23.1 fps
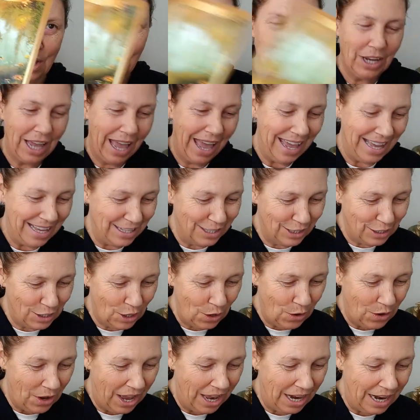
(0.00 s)
Okay,
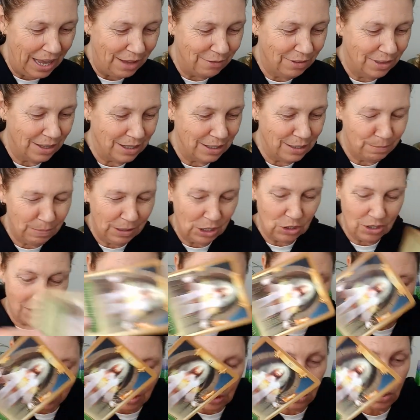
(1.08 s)
so I love this because I
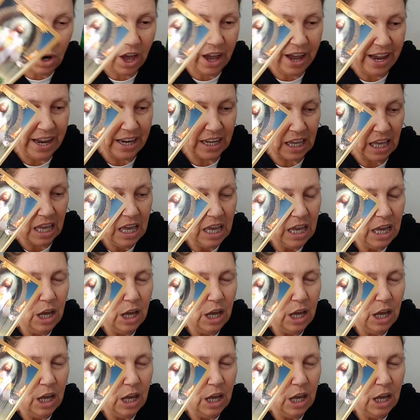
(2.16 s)
feel like